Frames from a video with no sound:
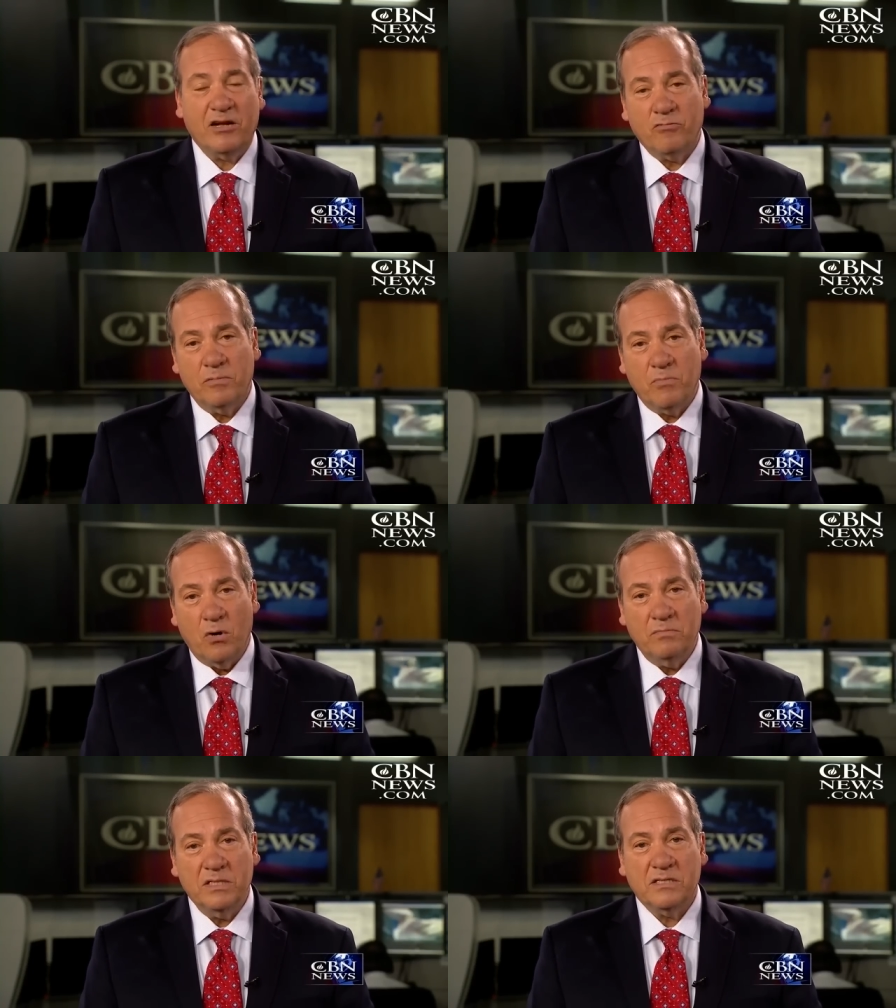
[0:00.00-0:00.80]
There were
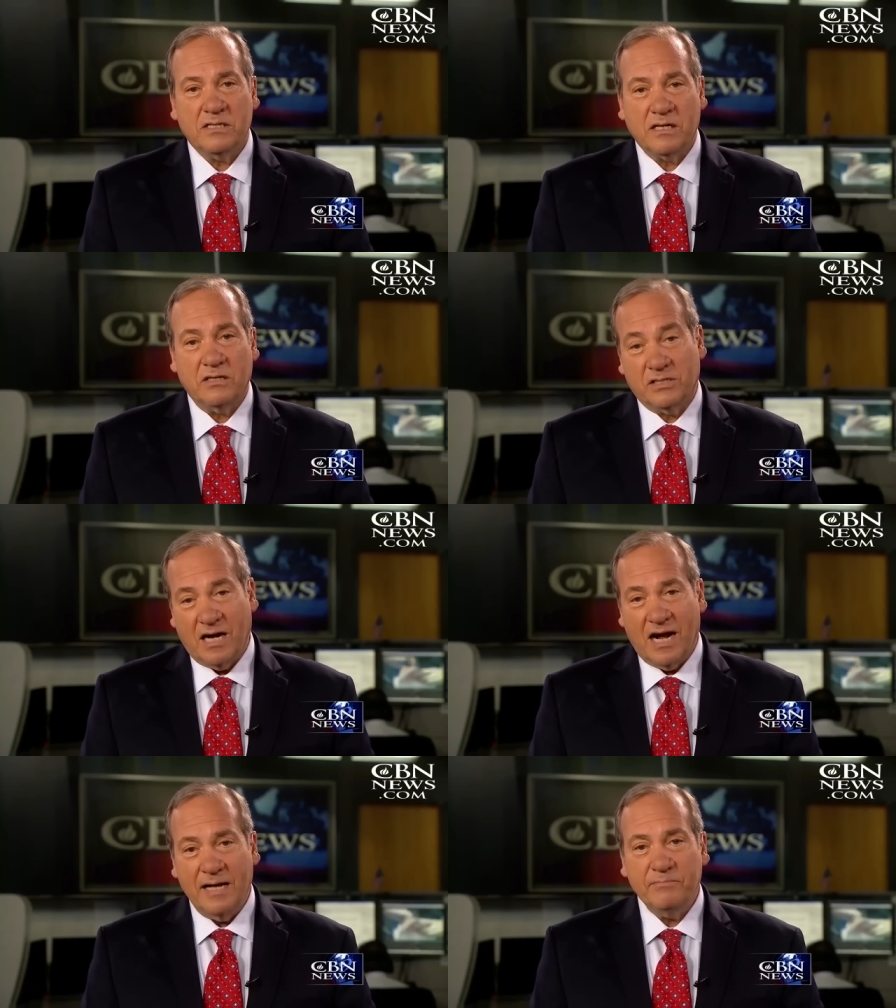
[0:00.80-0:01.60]
moments,
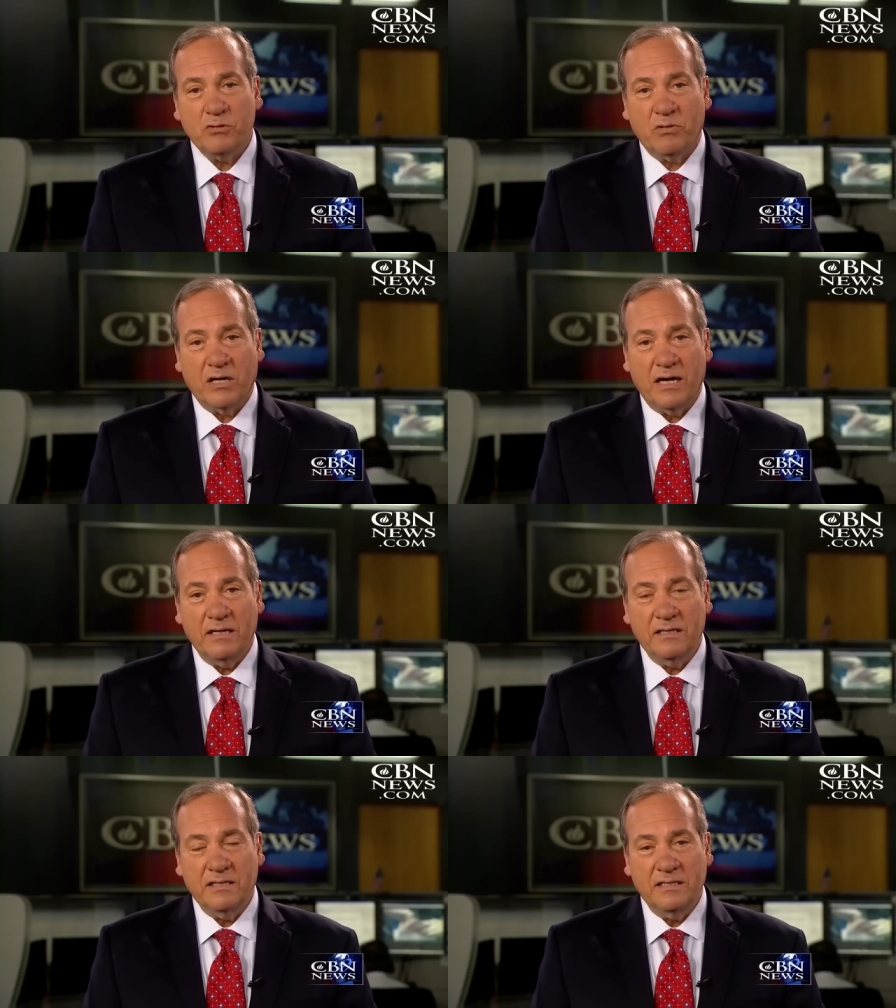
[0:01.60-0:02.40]
times where
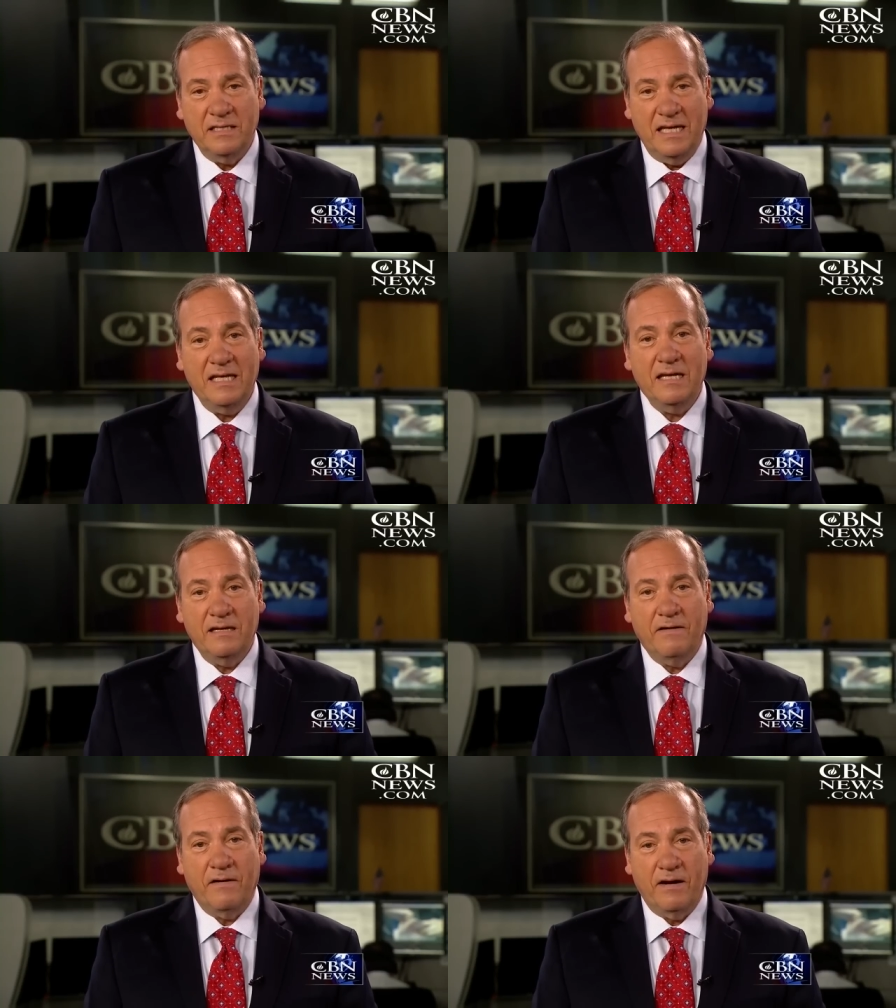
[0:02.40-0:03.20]
I
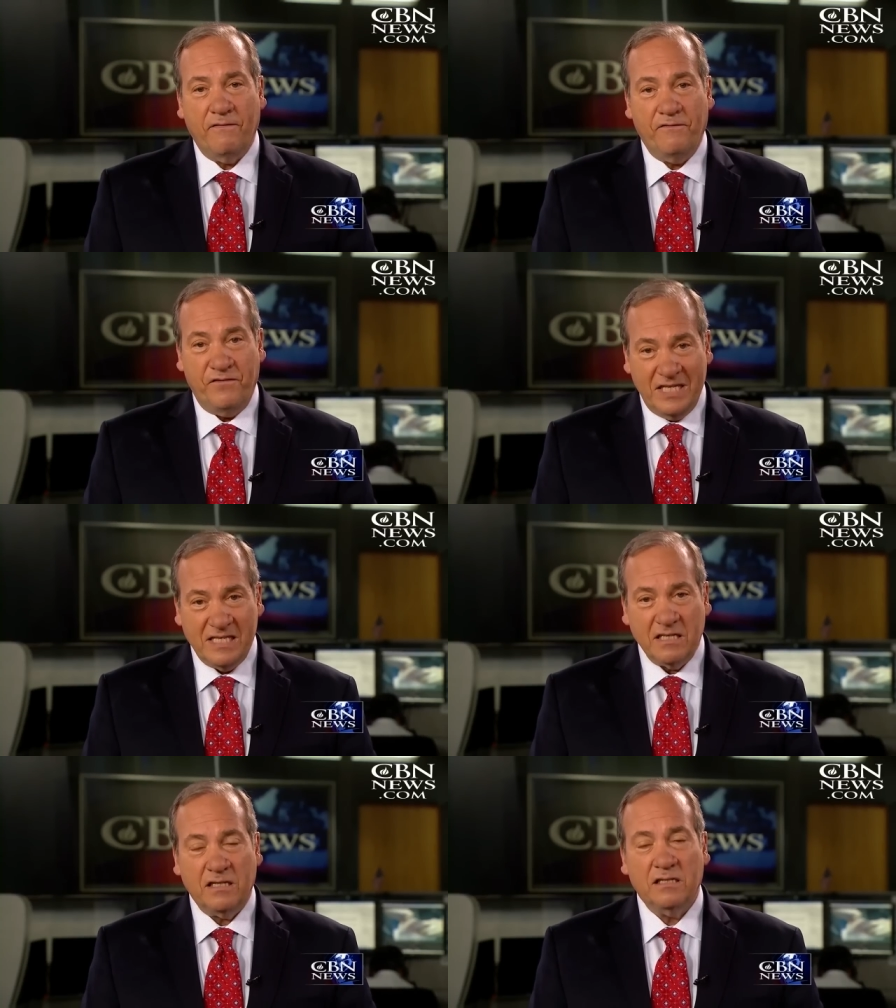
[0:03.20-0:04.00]
needed
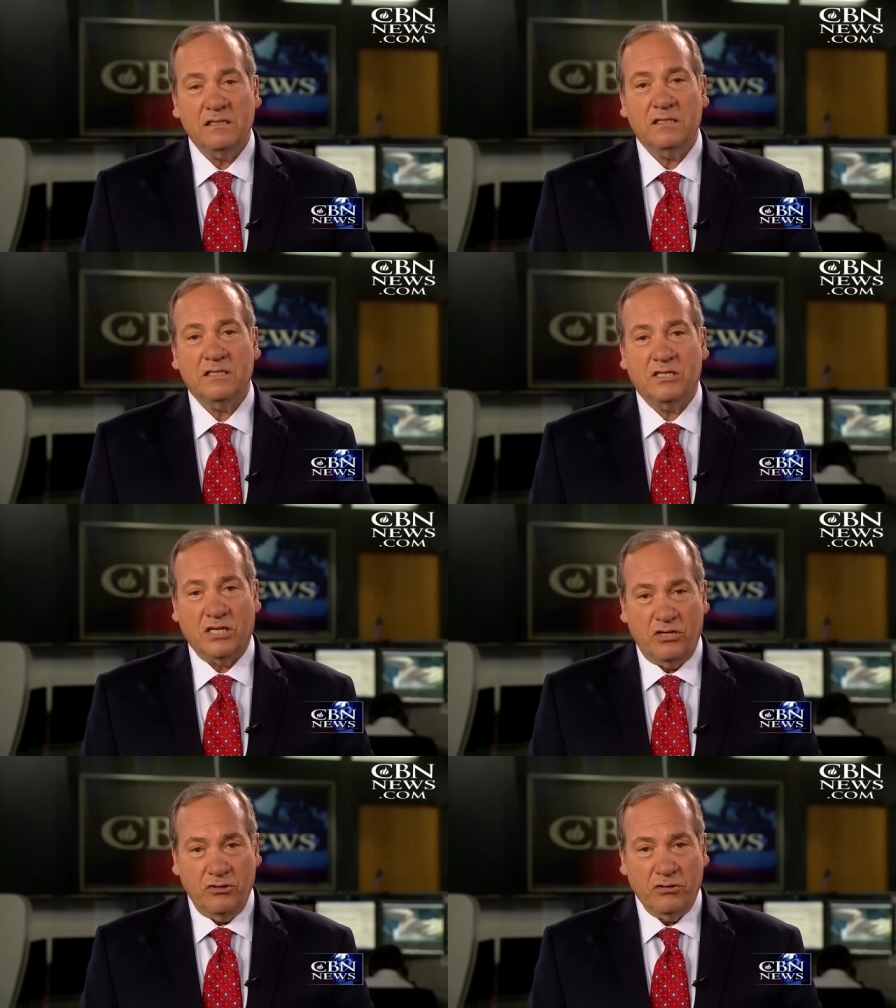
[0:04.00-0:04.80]
physical
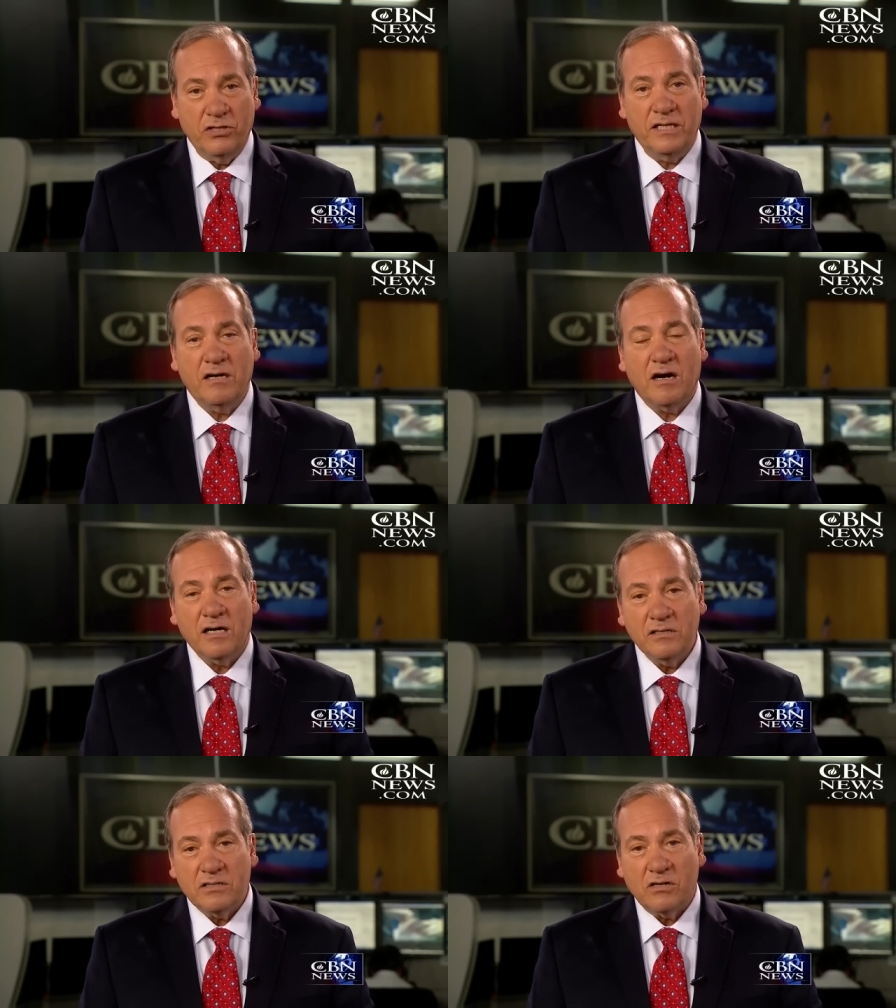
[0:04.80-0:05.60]
security
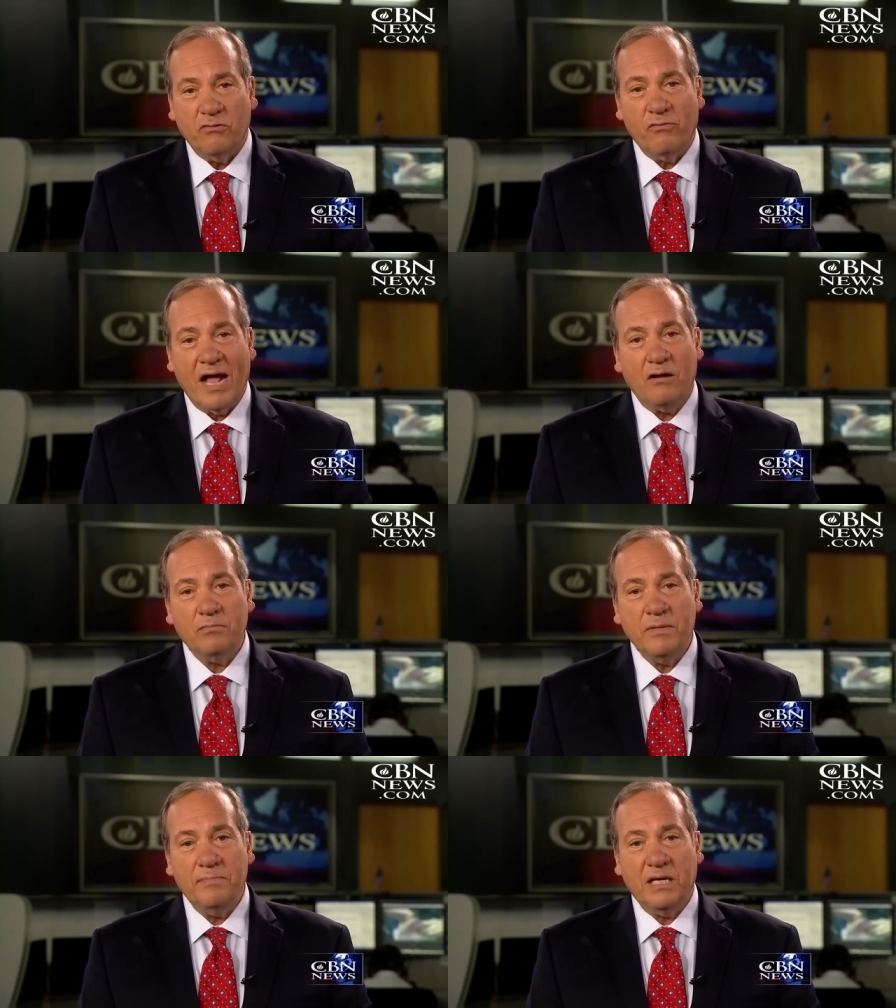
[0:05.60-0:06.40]
guards
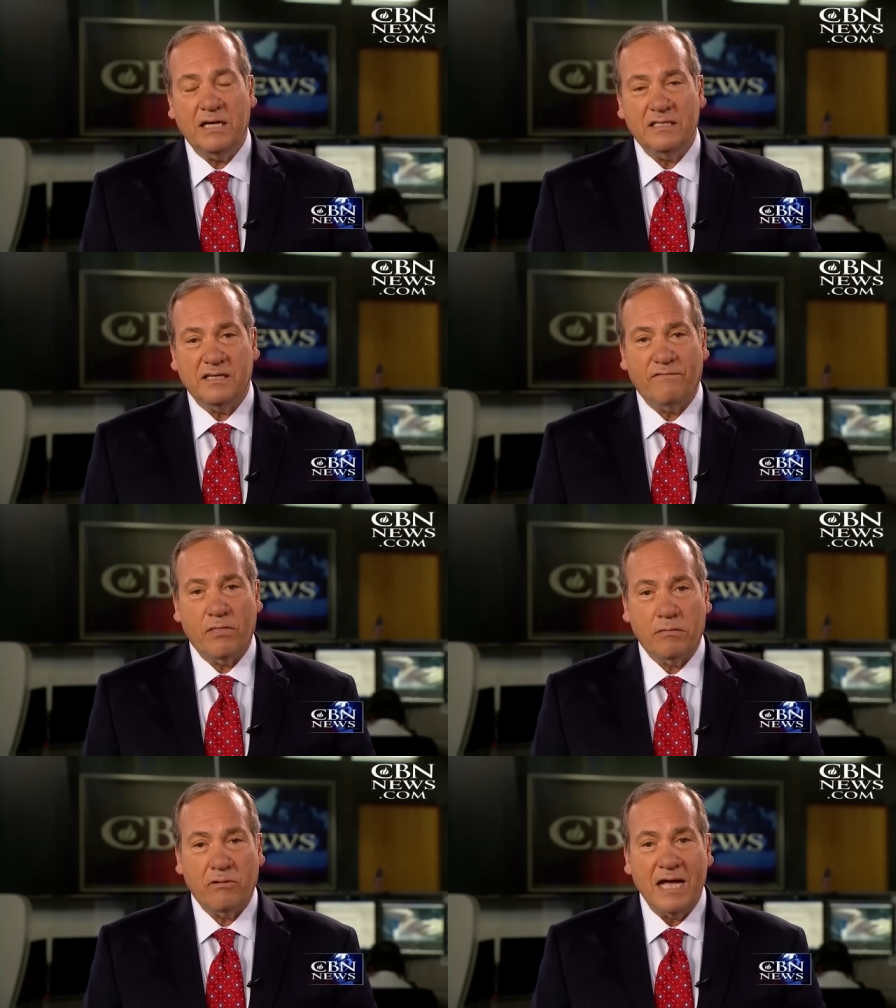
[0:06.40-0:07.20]
around me because of
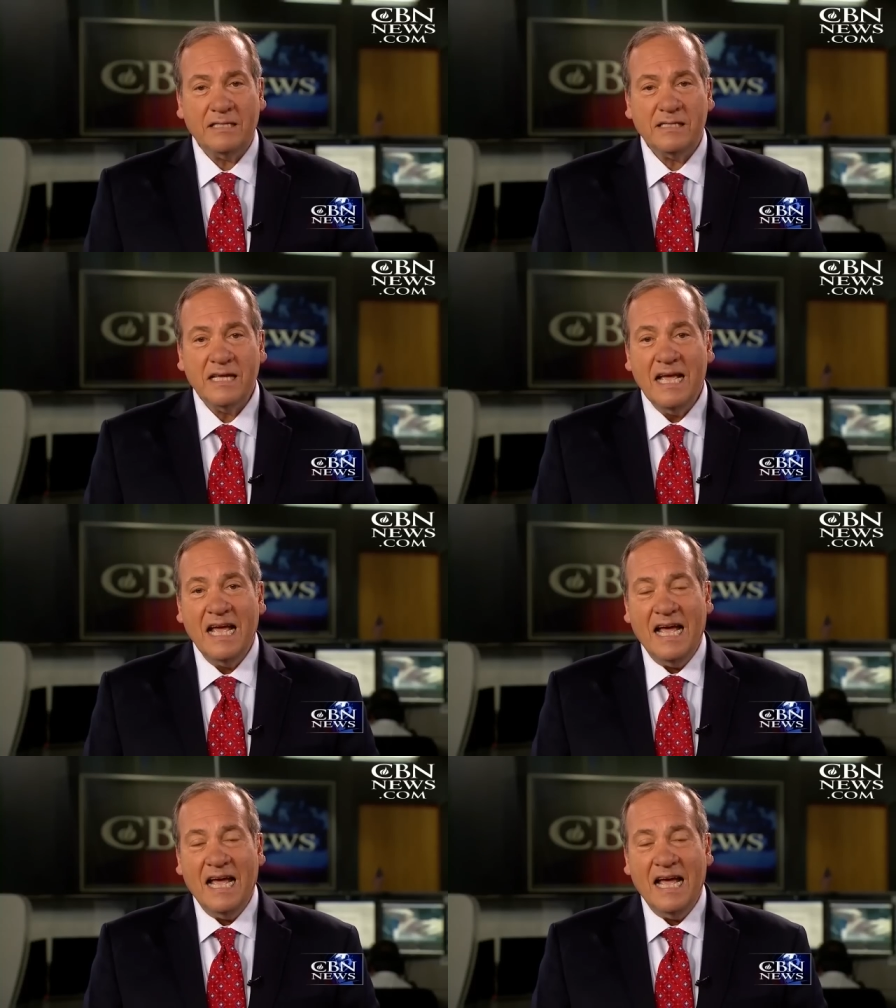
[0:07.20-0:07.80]
threats.